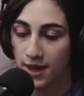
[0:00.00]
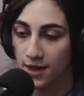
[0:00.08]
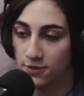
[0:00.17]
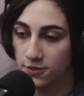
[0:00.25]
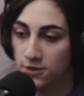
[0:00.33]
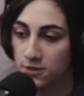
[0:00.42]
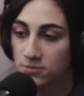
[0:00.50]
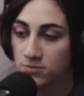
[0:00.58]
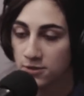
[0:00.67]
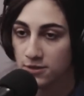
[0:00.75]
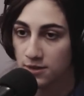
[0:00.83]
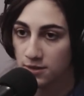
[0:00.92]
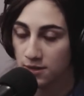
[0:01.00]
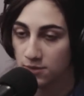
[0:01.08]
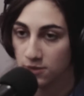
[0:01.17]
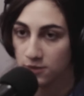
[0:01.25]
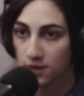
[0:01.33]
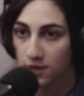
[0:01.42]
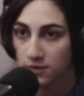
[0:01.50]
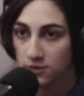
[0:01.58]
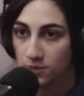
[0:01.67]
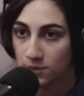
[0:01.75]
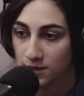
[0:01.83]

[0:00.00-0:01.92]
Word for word: have our own music that we're starting to